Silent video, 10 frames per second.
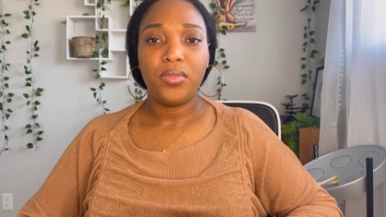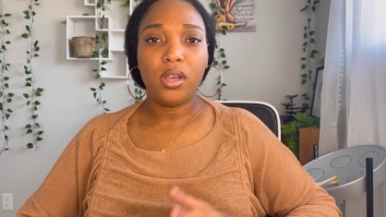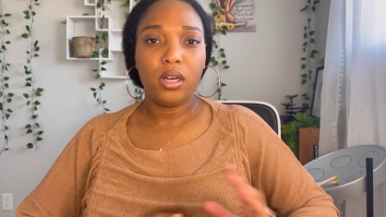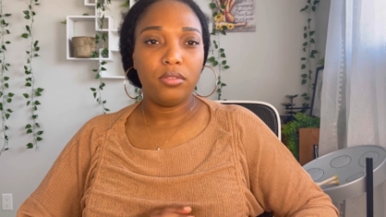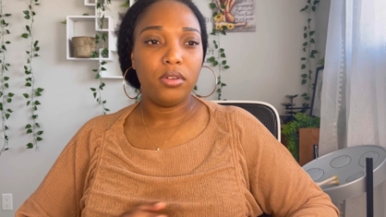
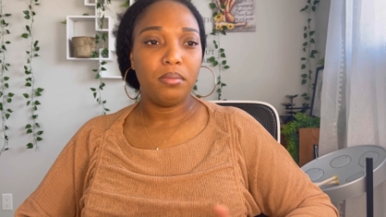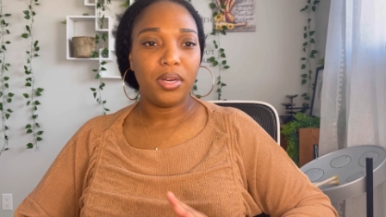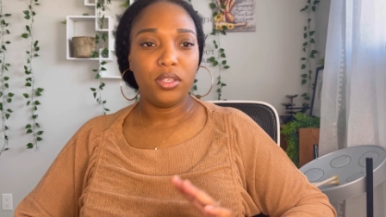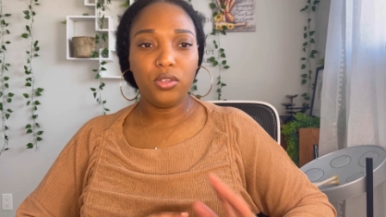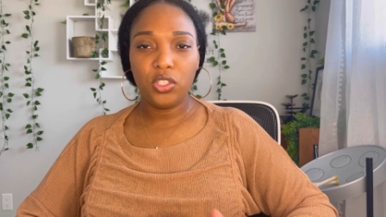of my
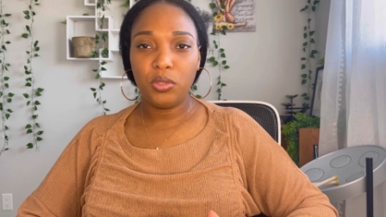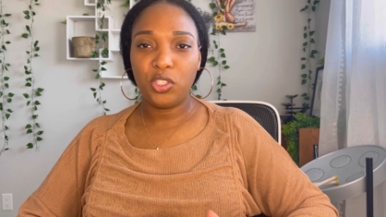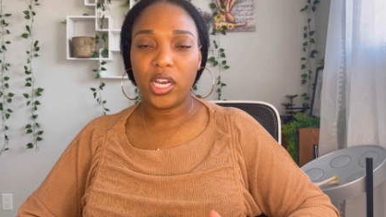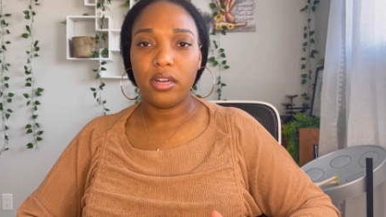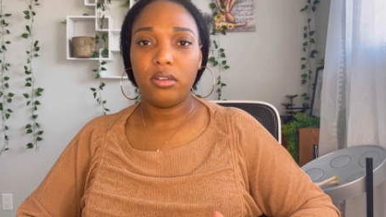YouTube
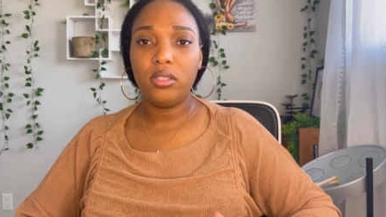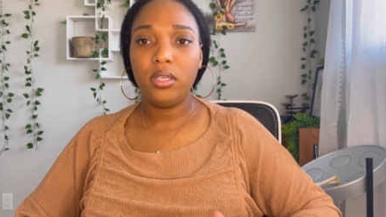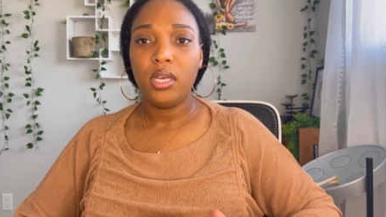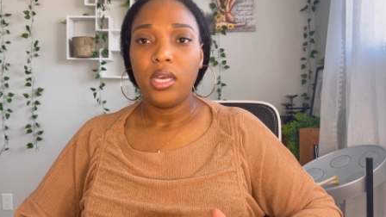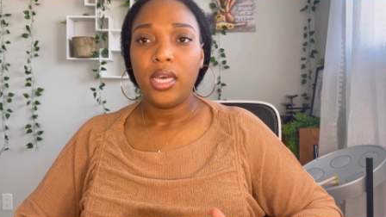channel
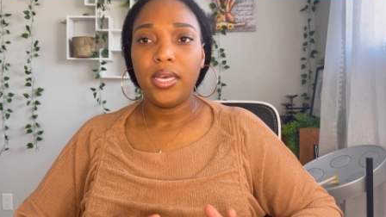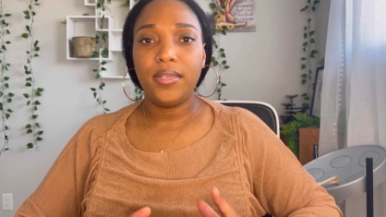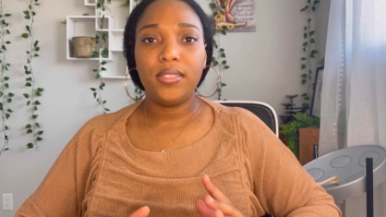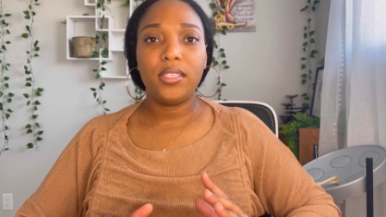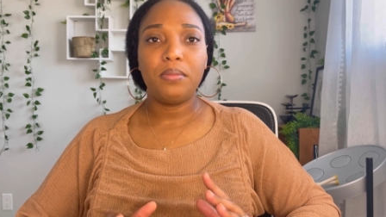
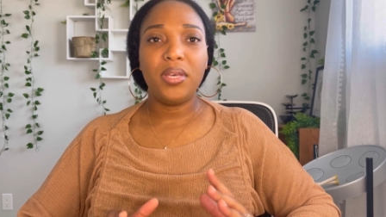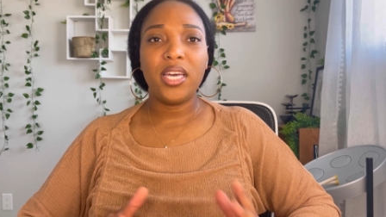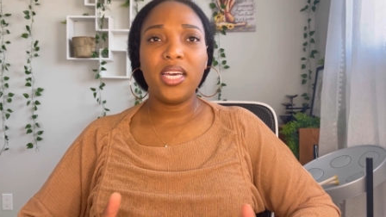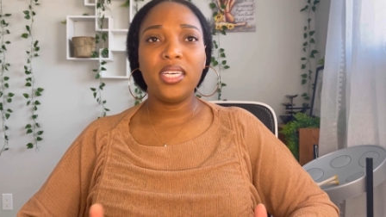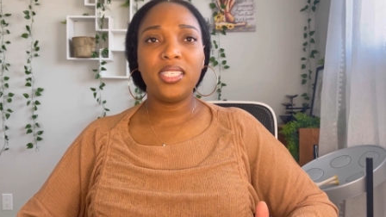is
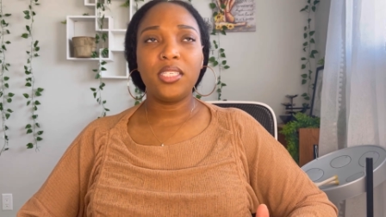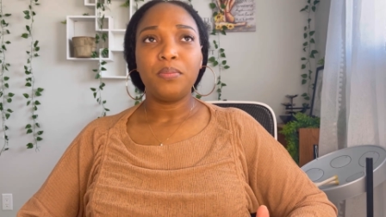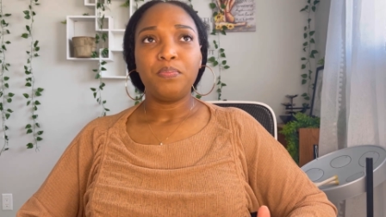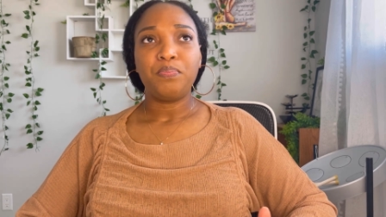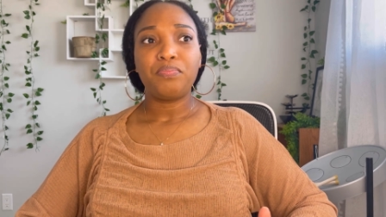because
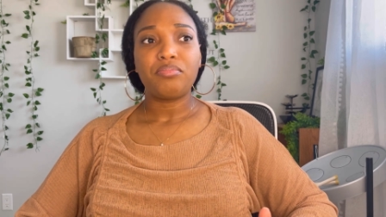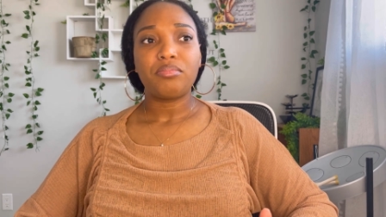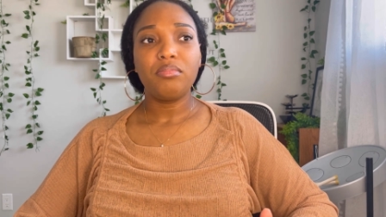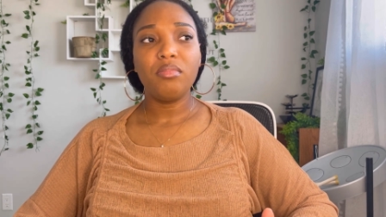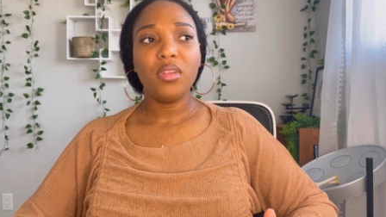
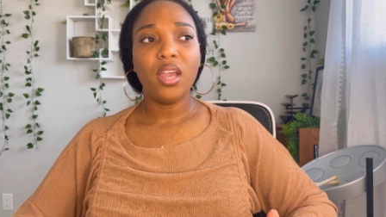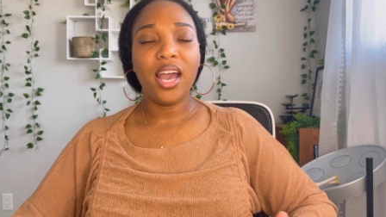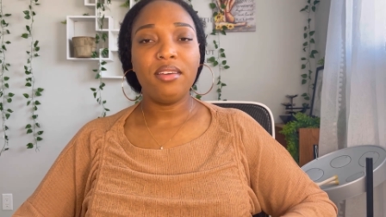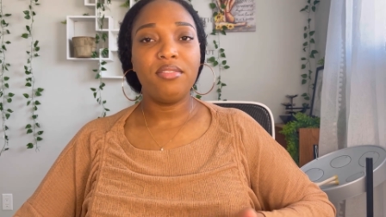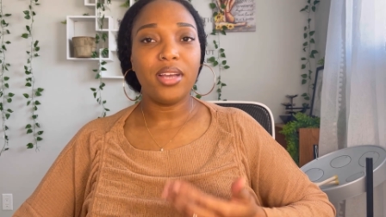
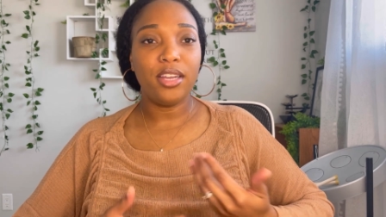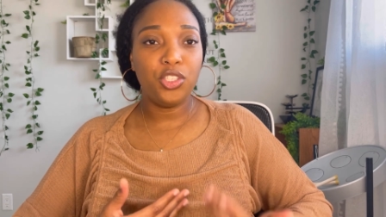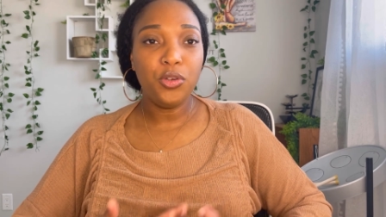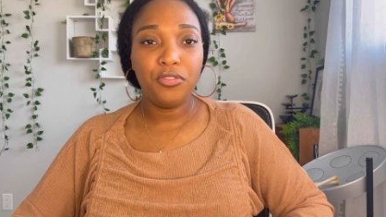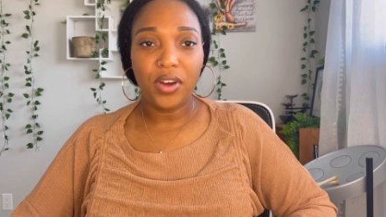I
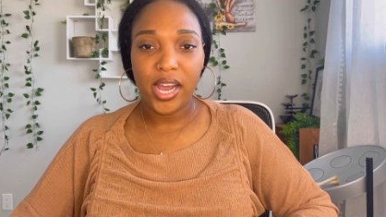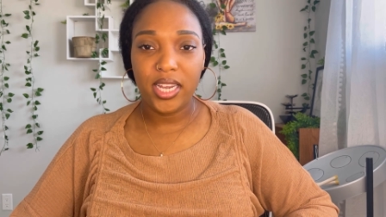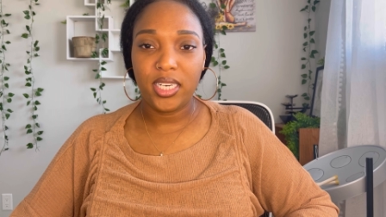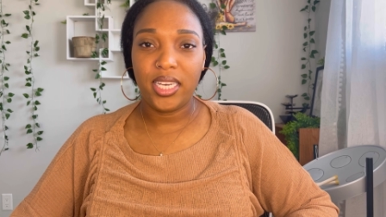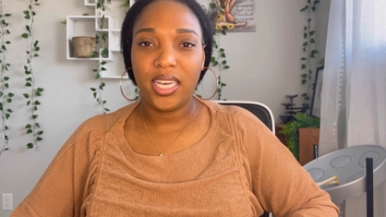do
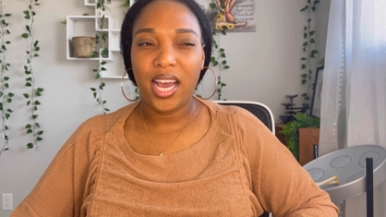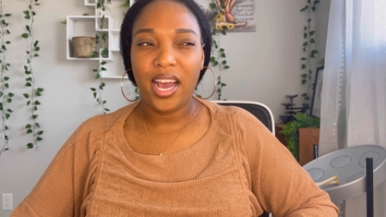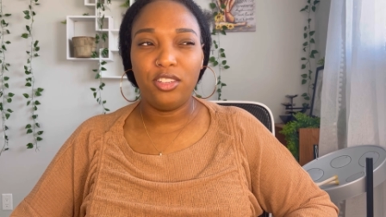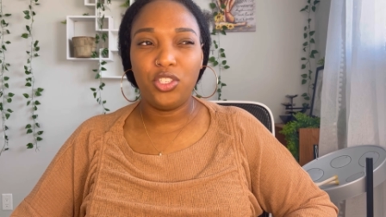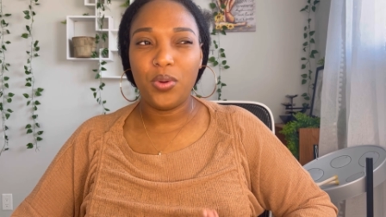find like
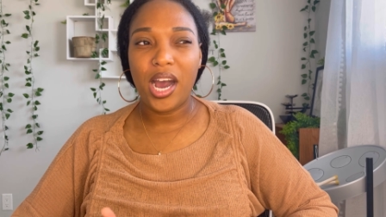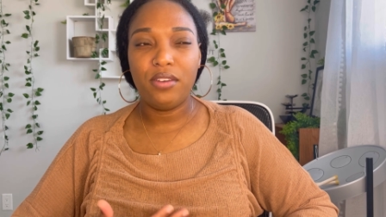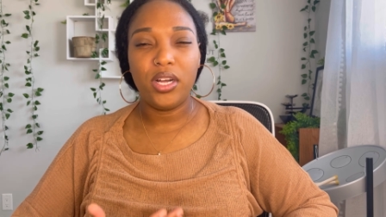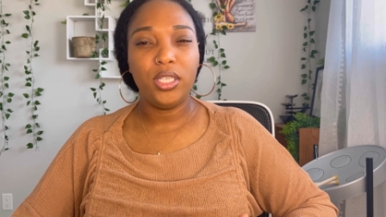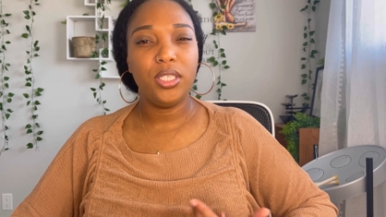I do
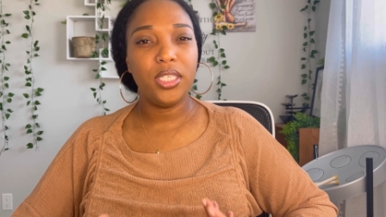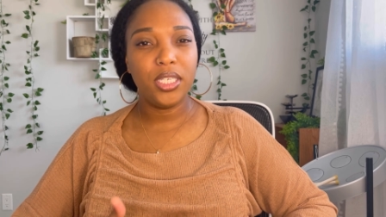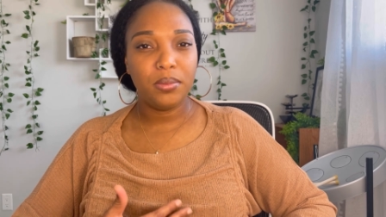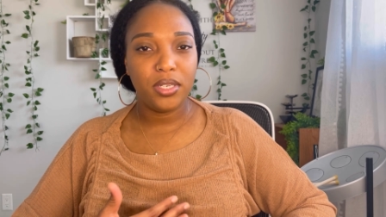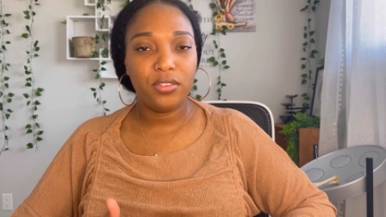have a
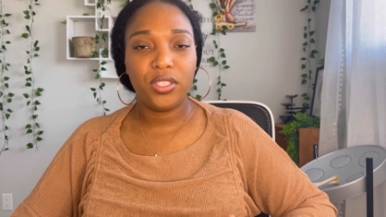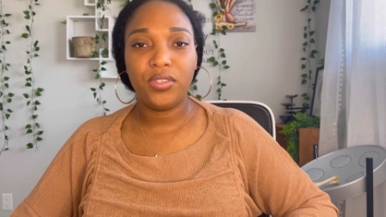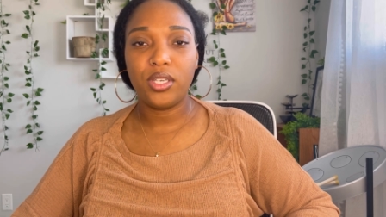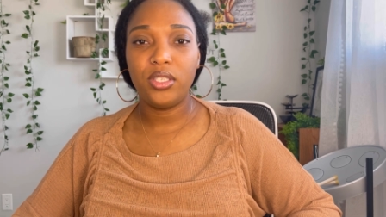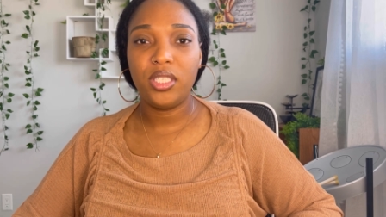little bit of
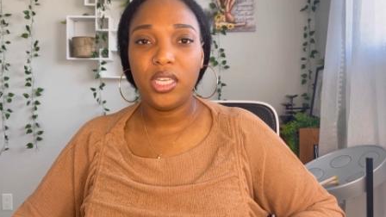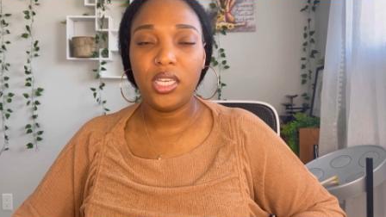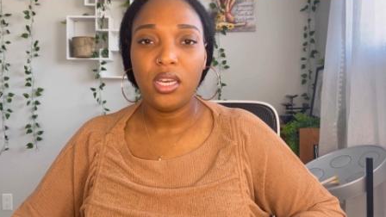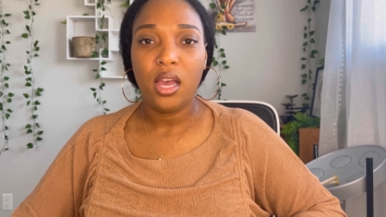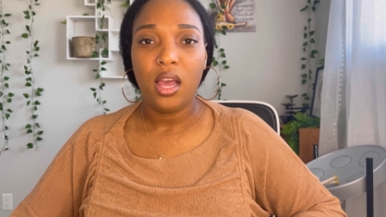
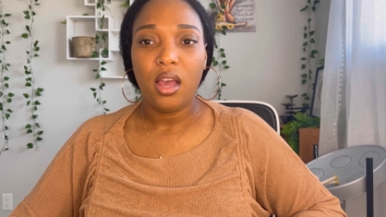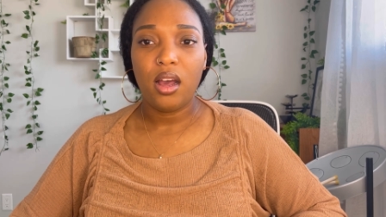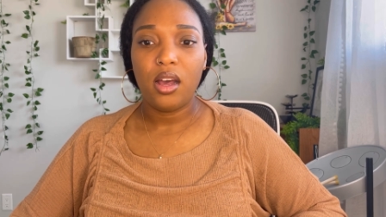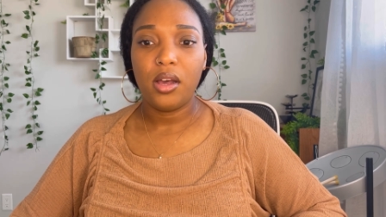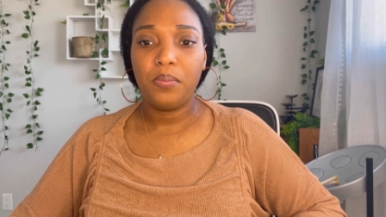difficulty
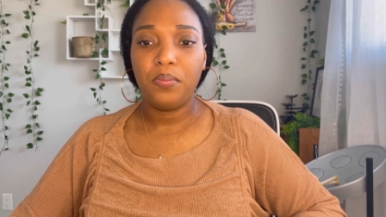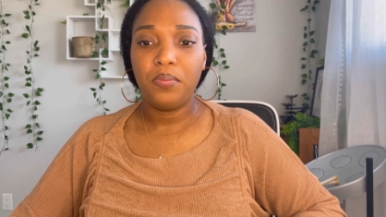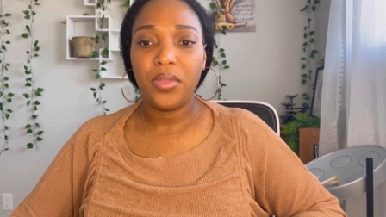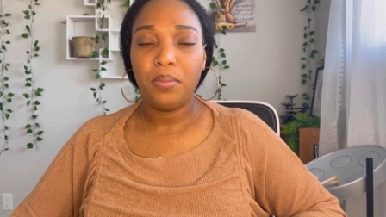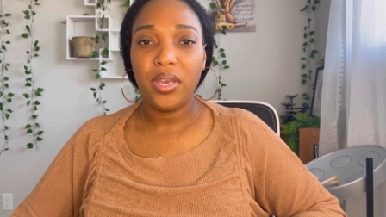
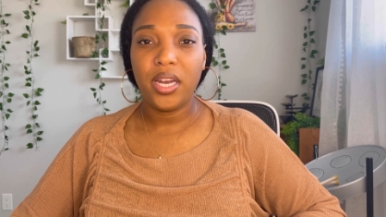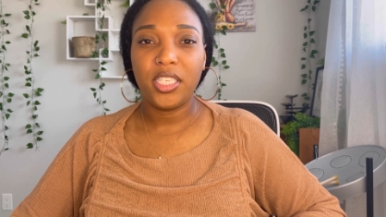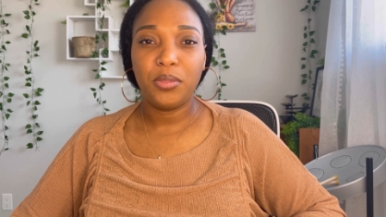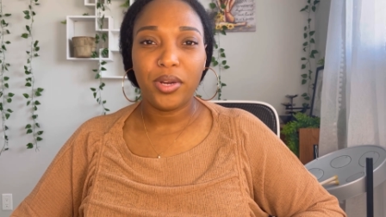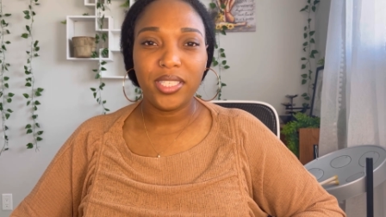being
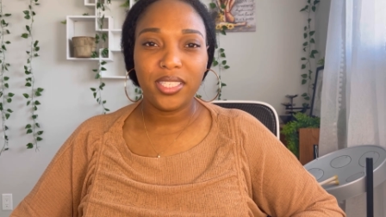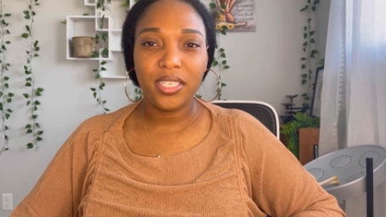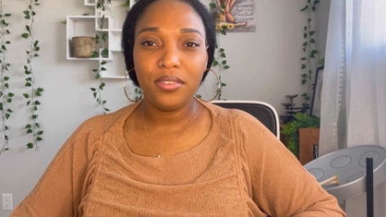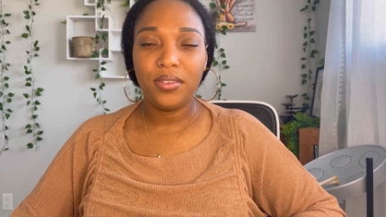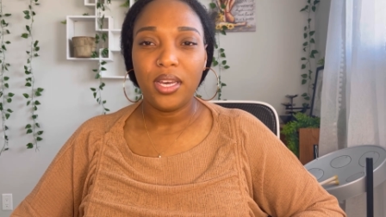expressive.